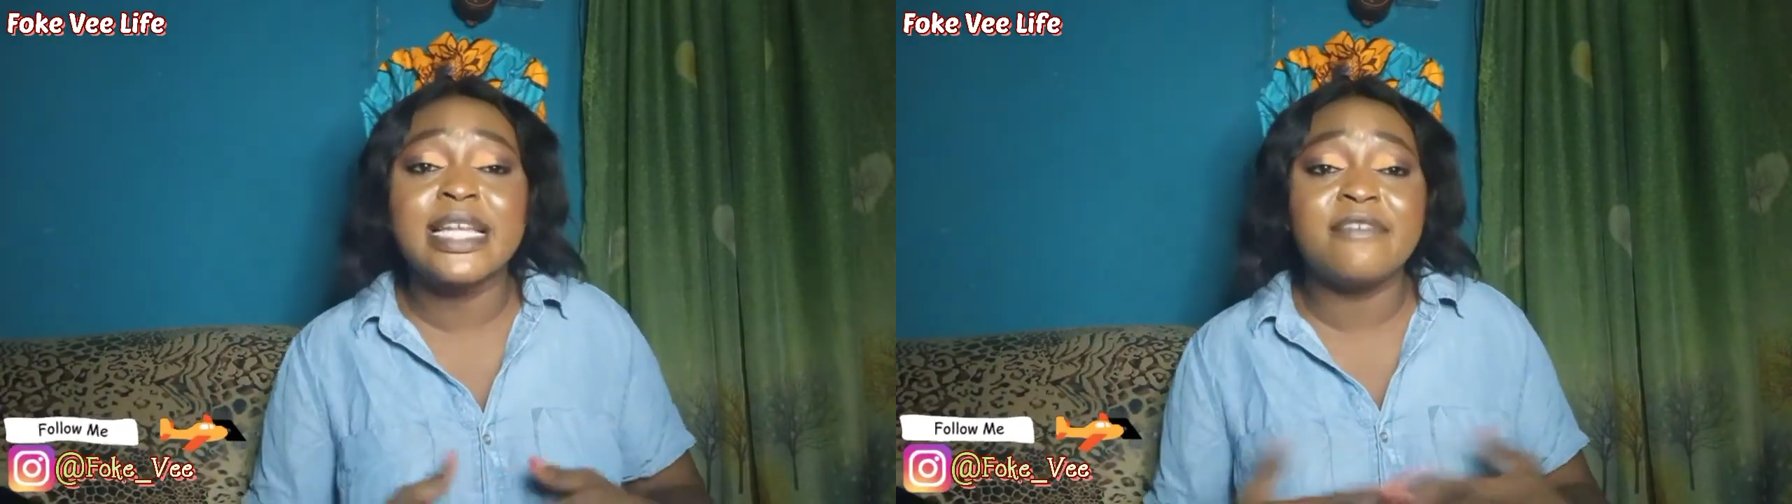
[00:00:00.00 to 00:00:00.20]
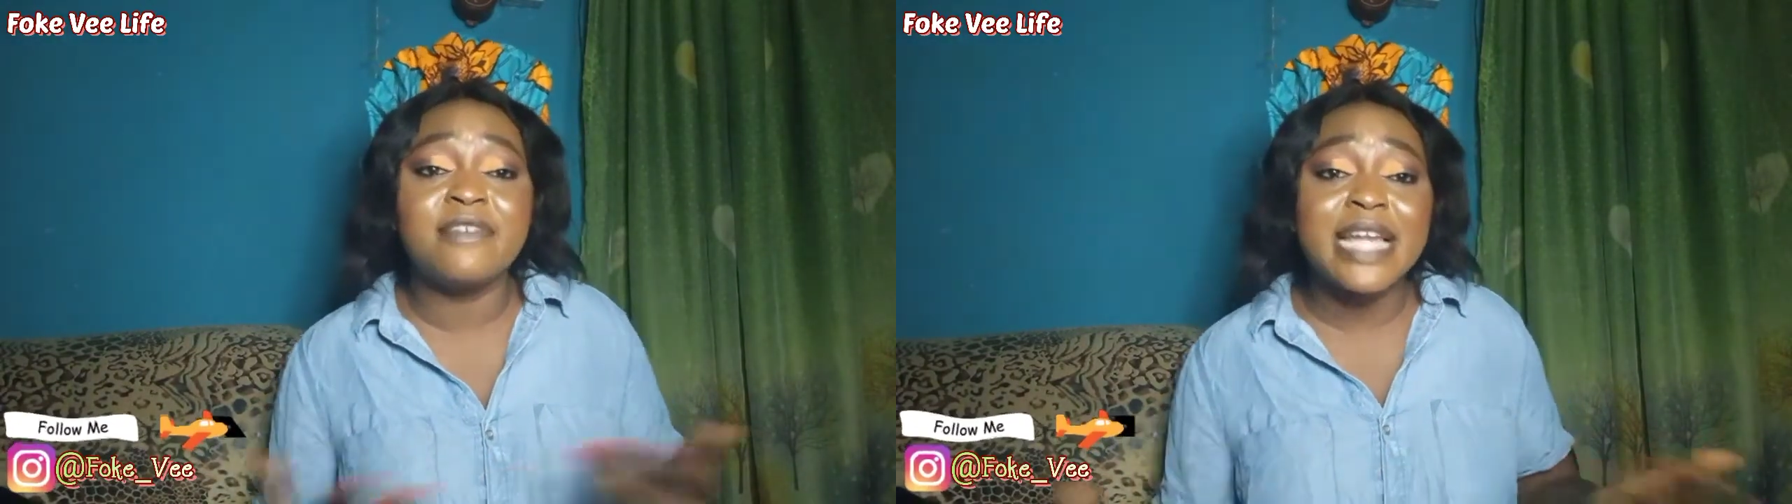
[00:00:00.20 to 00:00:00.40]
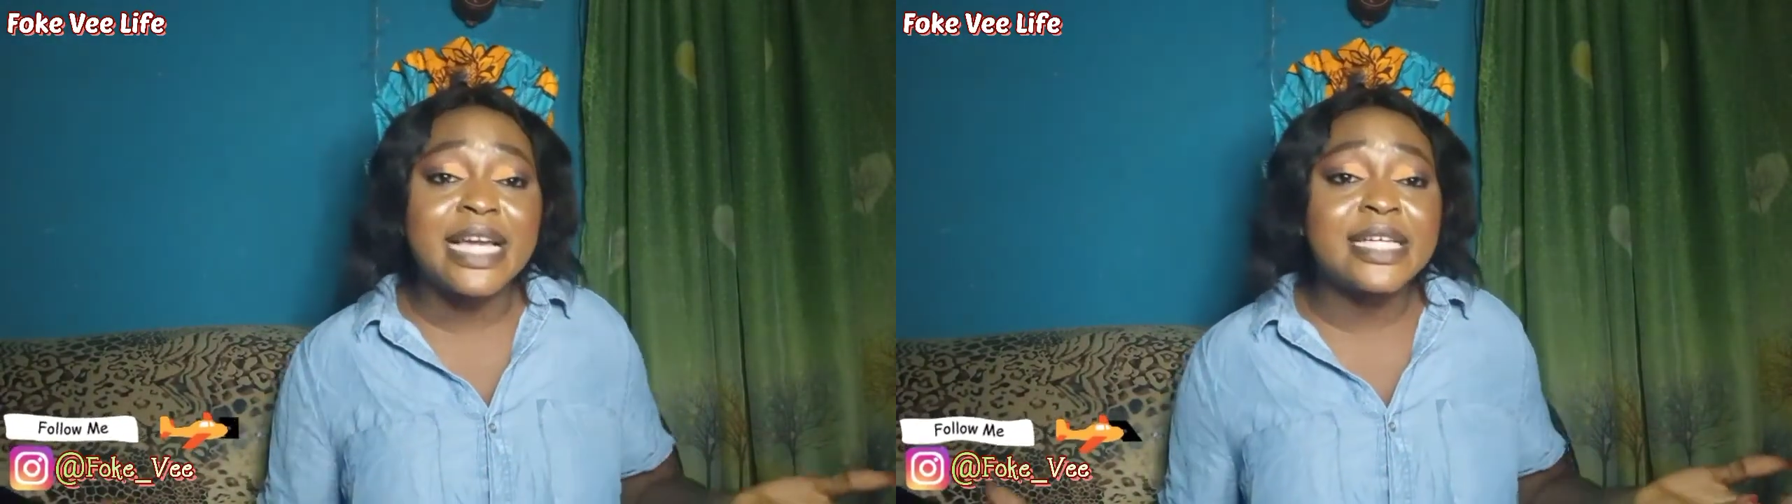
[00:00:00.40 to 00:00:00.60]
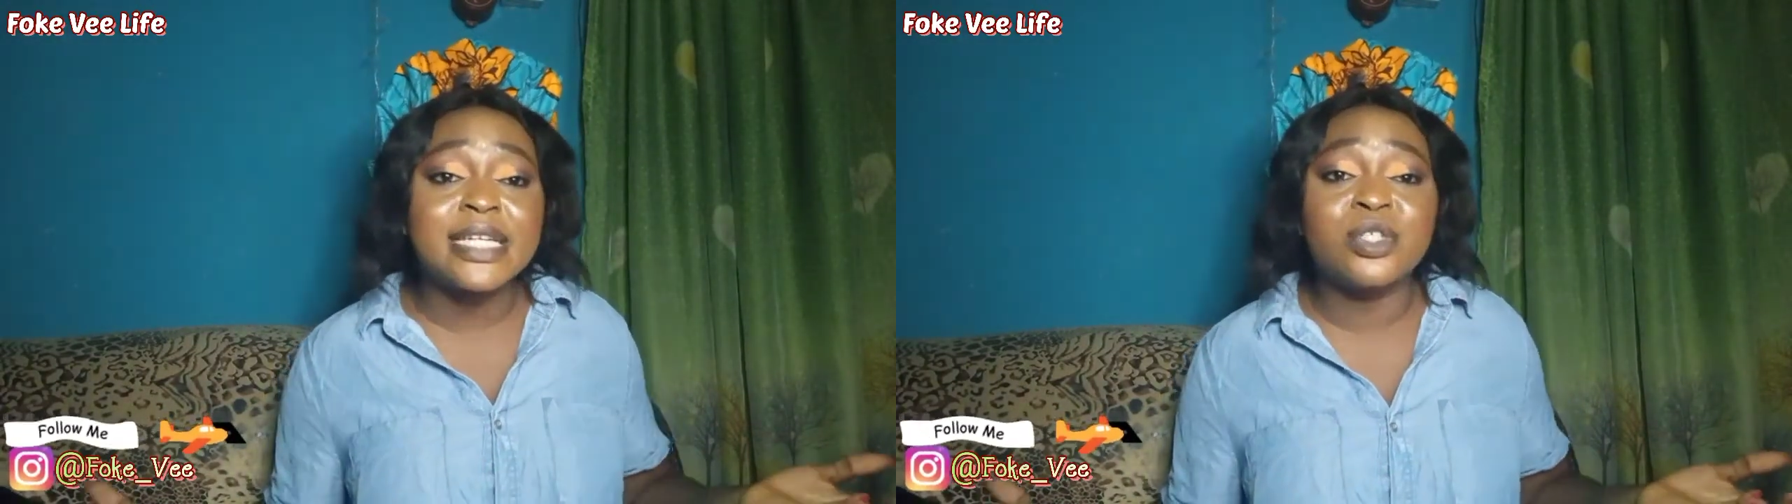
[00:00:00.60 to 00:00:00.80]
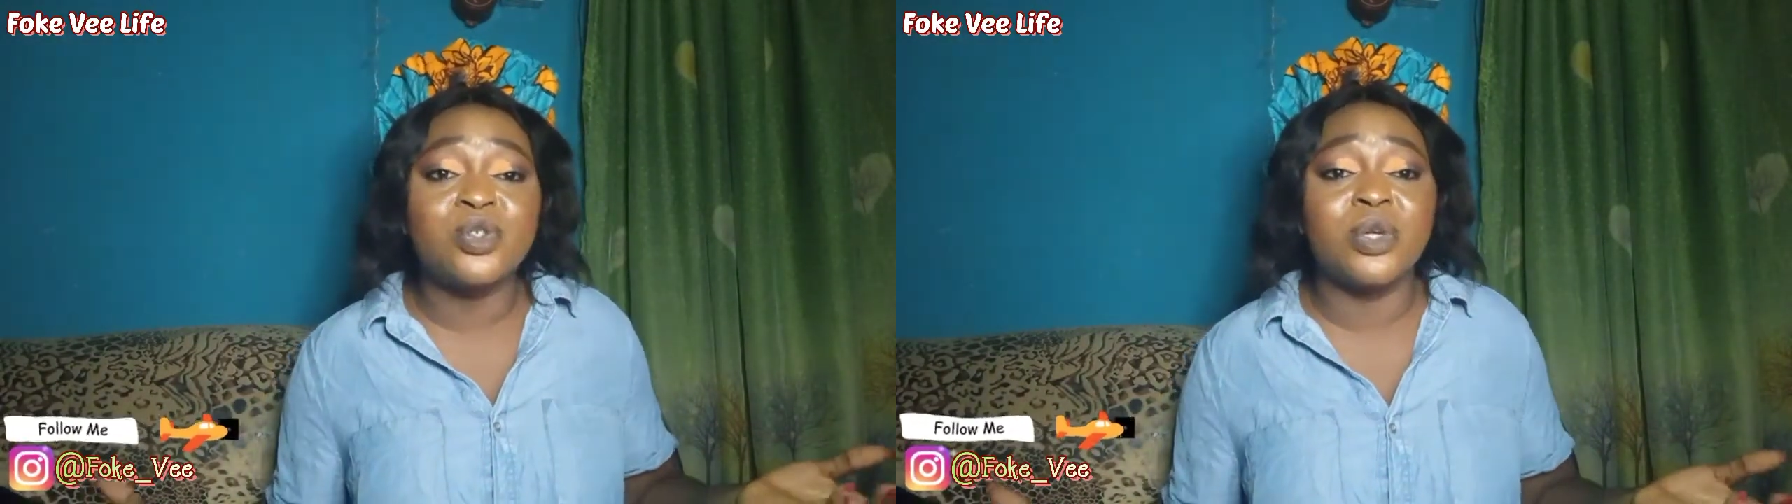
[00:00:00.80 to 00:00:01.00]
they feel like
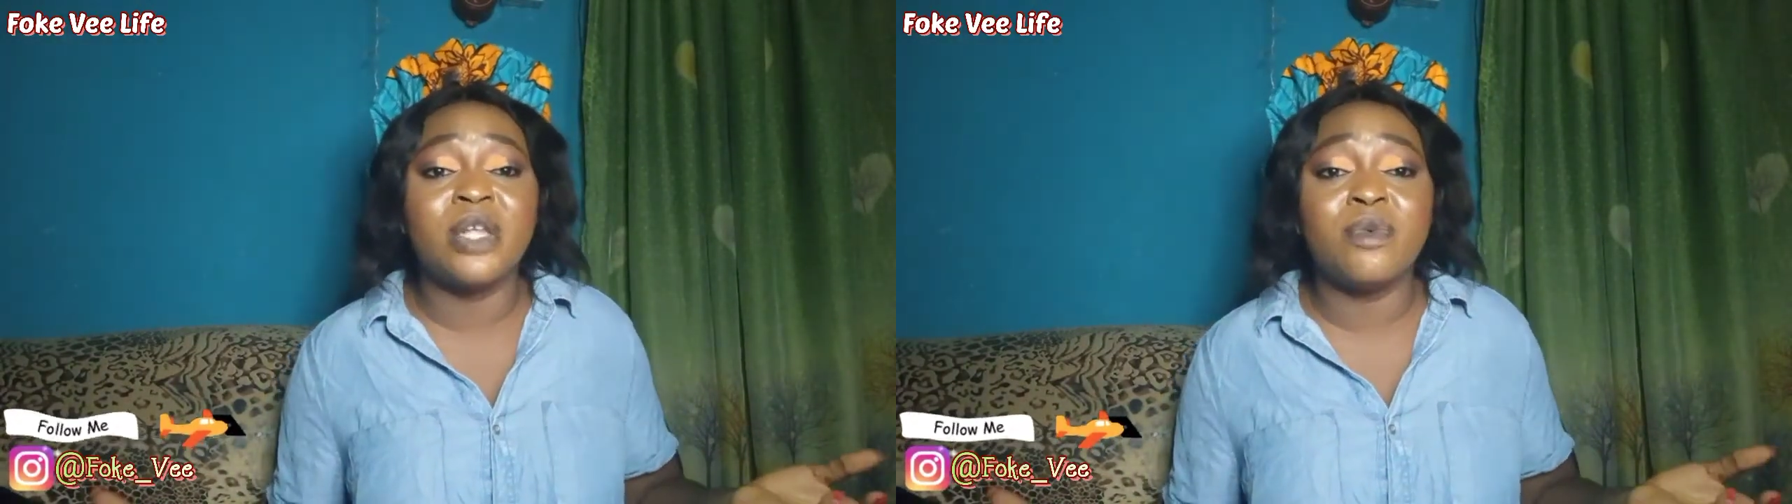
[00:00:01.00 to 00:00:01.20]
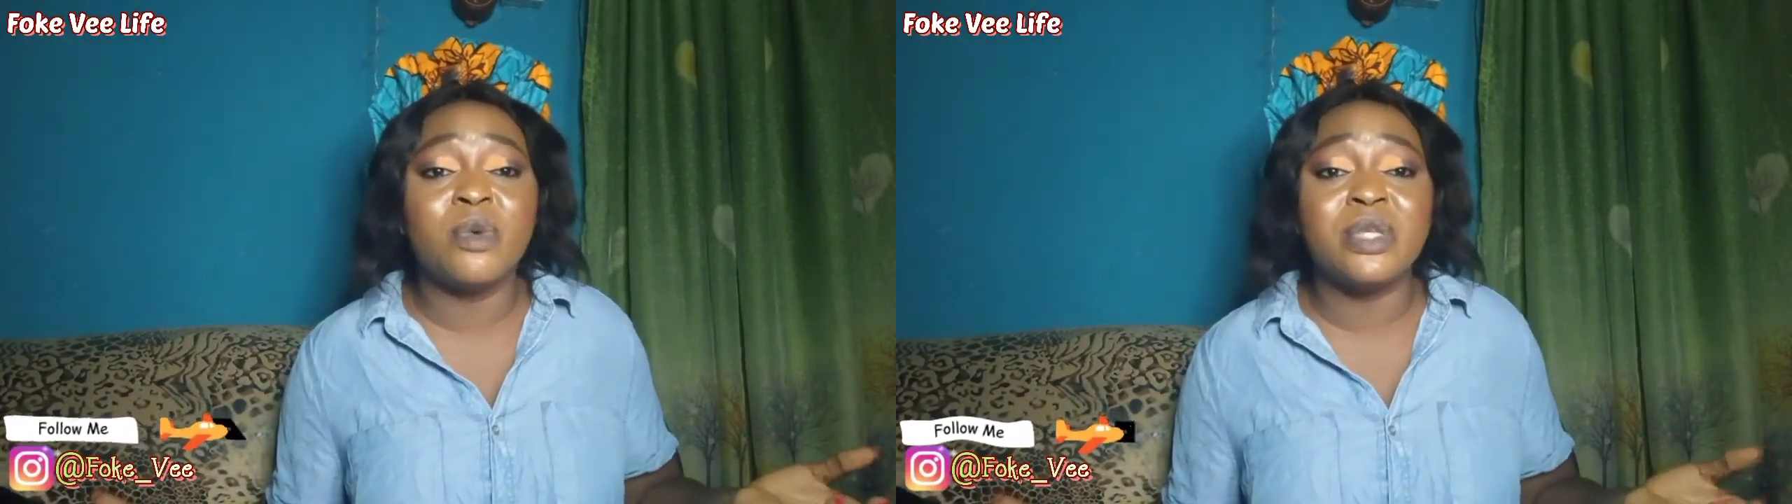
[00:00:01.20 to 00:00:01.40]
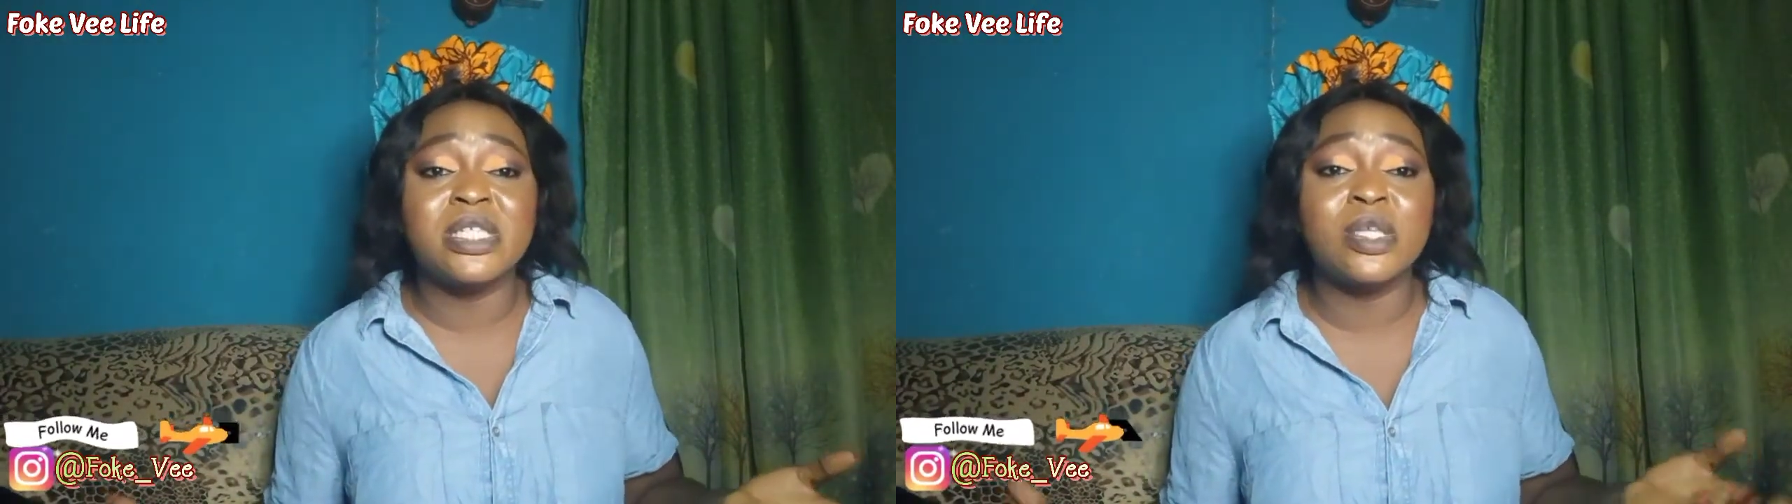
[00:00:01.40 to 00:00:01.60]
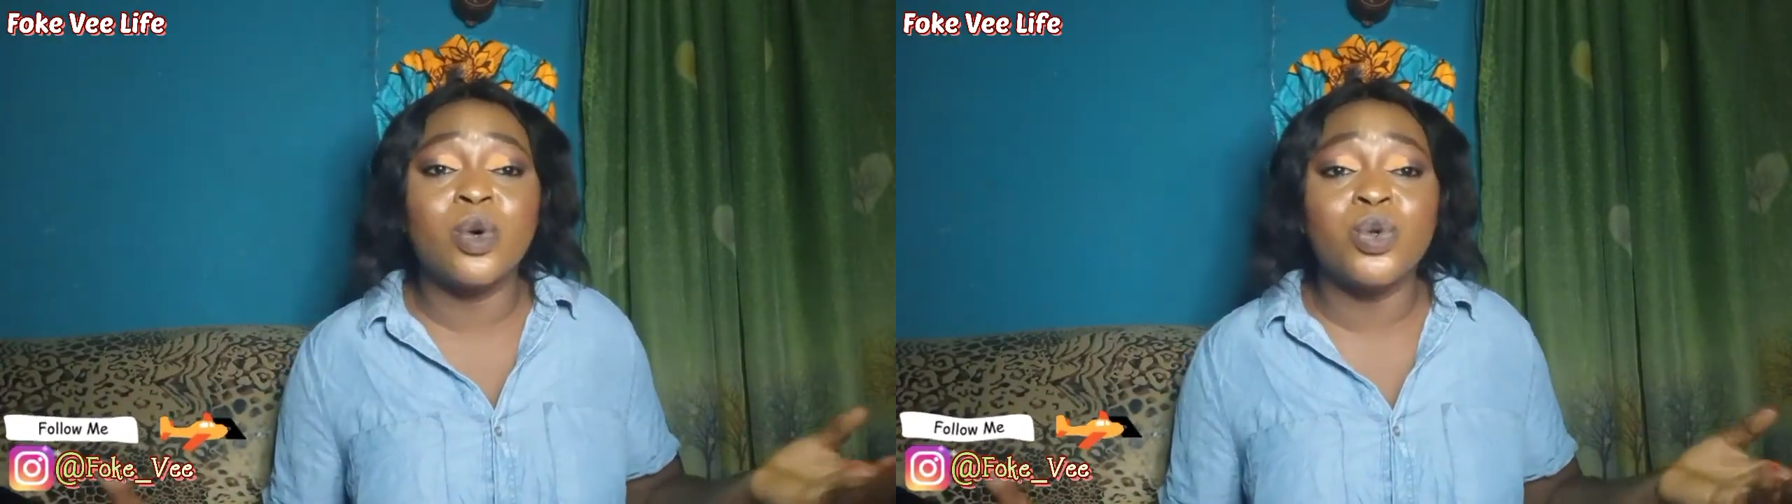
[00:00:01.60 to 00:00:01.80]
doing away with the